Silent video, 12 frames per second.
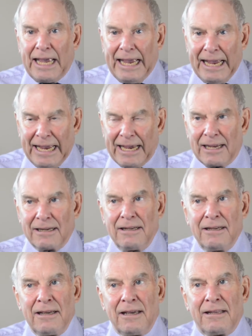
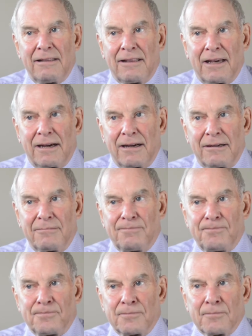And the
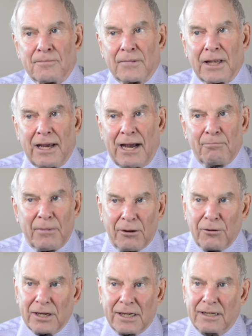
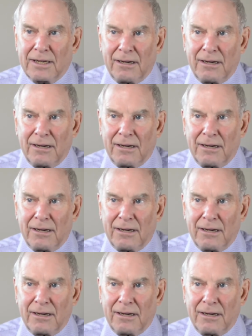American